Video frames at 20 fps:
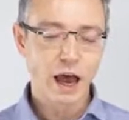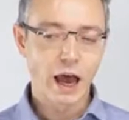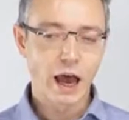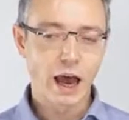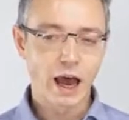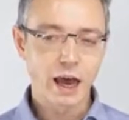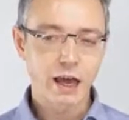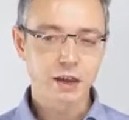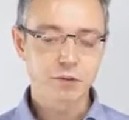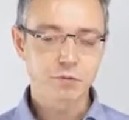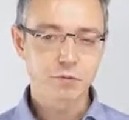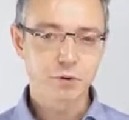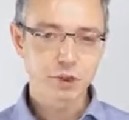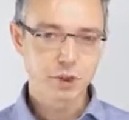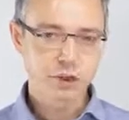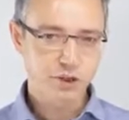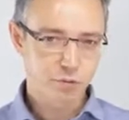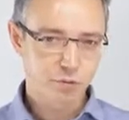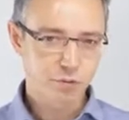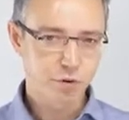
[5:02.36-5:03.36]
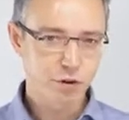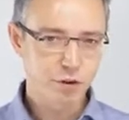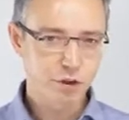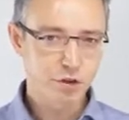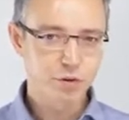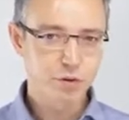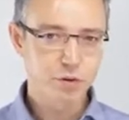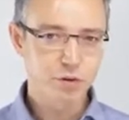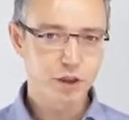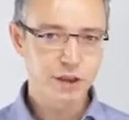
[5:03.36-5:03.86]
And what is
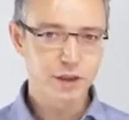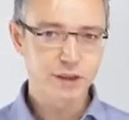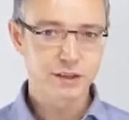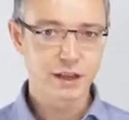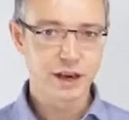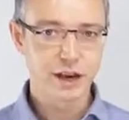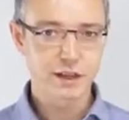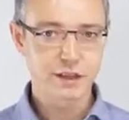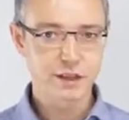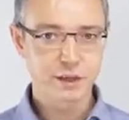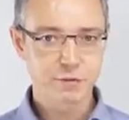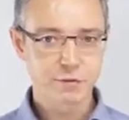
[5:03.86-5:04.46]
important to realize,